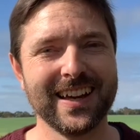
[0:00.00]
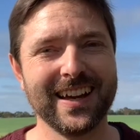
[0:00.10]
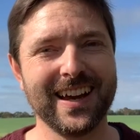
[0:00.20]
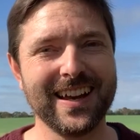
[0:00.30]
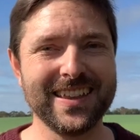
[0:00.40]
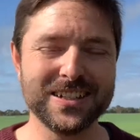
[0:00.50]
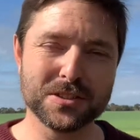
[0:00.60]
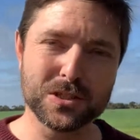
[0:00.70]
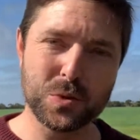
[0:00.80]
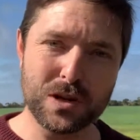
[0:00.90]
And then on
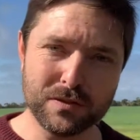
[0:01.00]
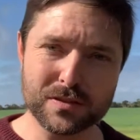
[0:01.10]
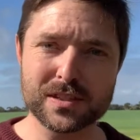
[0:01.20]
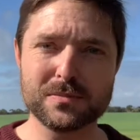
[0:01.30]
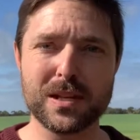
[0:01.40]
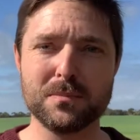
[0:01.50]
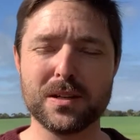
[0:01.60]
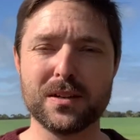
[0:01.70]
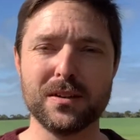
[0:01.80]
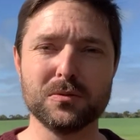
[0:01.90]
the 12th of
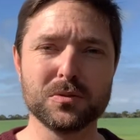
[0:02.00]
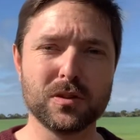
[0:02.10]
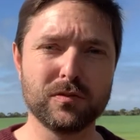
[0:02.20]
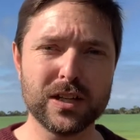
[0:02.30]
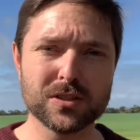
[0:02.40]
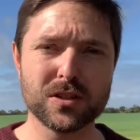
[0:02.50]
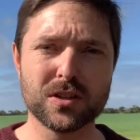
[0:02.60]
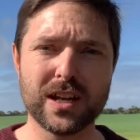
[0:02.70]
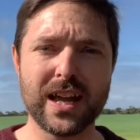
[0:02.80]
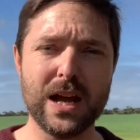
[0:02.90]
September, we'll reflect
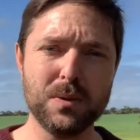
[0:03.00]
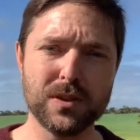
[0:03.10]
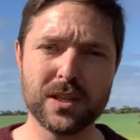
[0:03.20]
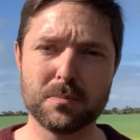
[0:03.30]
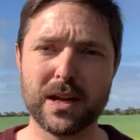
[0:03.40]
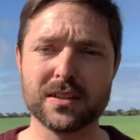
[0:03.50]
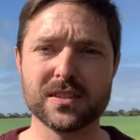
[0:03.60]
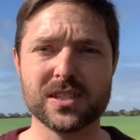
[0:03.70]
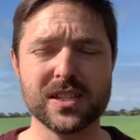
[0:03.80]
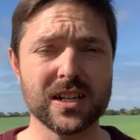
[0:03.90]
on how we think
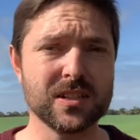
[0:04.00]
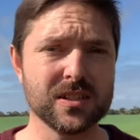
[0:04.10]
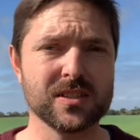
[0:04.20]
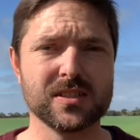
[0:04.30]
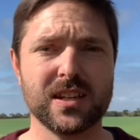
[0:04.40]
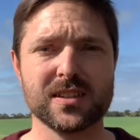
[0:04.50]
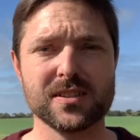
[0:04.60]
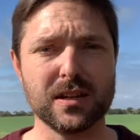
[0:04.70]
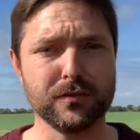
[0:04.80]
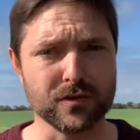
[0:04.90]
about sickness and
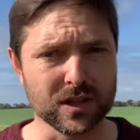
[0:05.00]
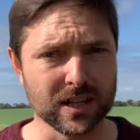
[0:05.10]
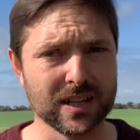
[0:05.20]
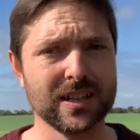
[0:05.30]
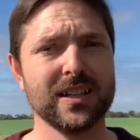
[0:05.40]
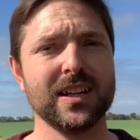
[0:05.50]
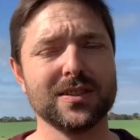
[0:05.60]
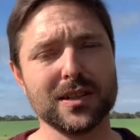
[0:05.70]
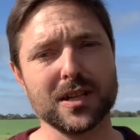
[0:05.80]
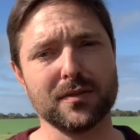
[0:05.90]
suffering in
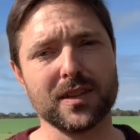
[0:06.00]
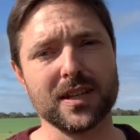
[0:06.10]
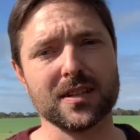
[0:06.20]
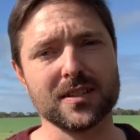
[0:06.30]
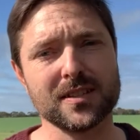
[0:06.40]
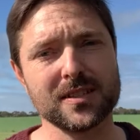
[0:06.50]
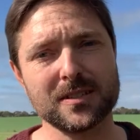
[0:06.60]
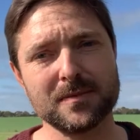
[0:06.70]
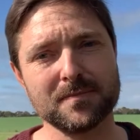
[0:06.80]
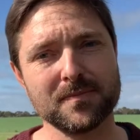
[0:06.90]
the light of the end.
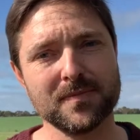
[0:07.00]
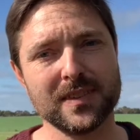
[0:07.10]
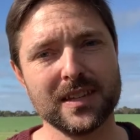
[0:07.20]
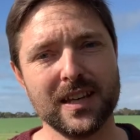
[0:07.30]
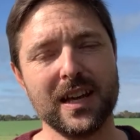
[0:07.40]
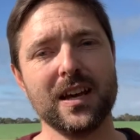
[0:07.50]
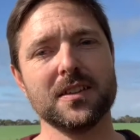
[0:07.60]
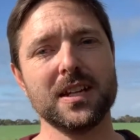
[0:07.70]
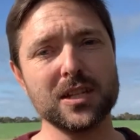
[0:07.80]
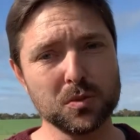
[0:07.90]
The
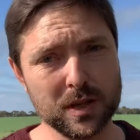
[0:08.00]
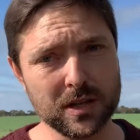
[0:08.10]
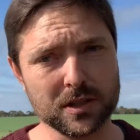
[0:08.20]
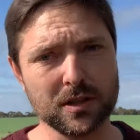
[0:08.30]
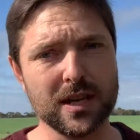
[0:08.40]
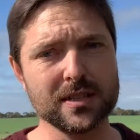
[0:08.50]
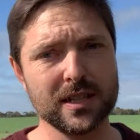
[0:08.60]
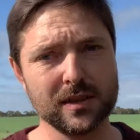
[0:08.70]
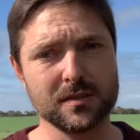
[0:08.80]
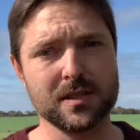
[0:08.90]
next week, on the
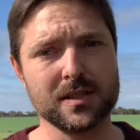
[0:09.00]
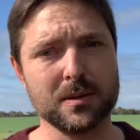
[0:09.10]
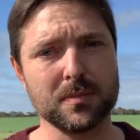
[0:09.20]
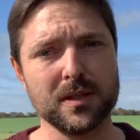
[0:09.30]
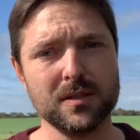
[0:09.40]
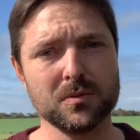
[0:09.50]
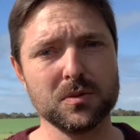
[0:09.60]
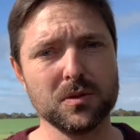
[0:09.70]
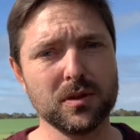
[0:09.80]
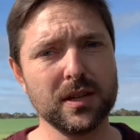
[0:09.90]
19th of September,
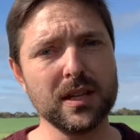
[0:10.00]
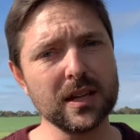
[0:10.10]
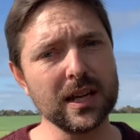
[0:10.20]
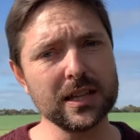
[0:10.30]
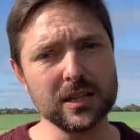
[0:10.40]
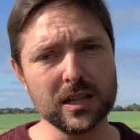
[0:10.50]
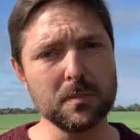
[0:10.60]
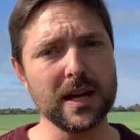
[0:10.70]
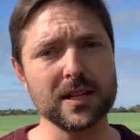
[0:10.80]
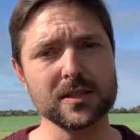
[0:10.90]
we'll think a little
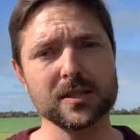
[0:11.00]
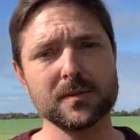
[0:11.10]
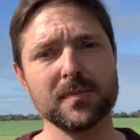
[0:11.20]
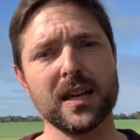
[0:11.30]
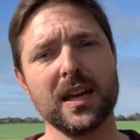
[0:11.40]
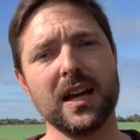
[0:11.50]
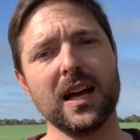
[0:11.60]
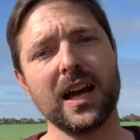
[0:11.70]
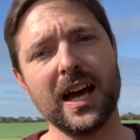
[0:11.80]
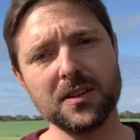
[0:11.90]
about
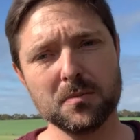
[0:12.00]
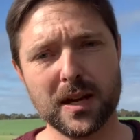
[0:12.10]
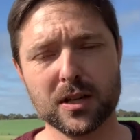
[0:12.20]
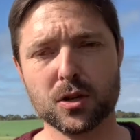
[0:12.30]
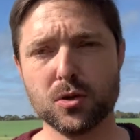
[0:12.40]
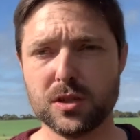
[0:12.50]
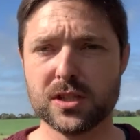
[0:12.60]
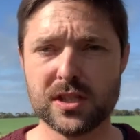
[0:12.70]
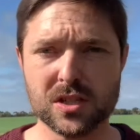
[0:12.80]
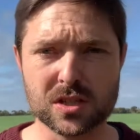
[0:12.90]
how to make good
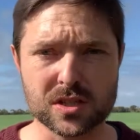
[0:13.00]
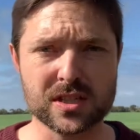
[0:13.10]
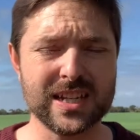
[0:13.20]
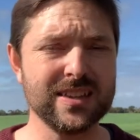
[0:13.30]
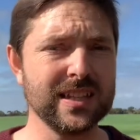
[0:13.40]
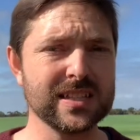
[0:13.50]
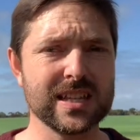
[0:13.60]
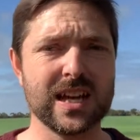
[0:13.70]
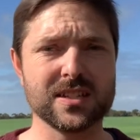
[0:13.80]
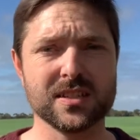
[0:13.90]
decisions in these
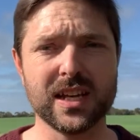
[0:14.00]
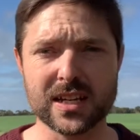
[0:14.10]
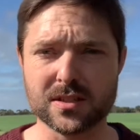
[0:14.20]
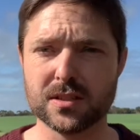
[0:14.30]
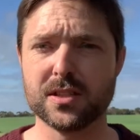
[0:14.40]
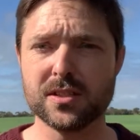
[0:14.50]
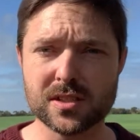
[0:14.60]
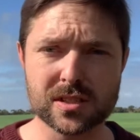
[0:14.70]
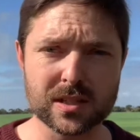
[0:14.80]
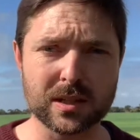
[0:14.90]
last days,
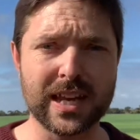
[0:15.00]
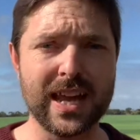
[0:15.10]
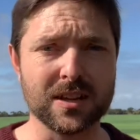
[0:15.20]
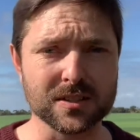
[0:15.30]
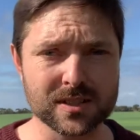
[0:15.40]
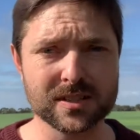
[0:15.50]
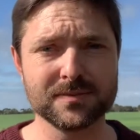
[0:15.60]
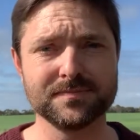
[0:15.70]
decisions that count.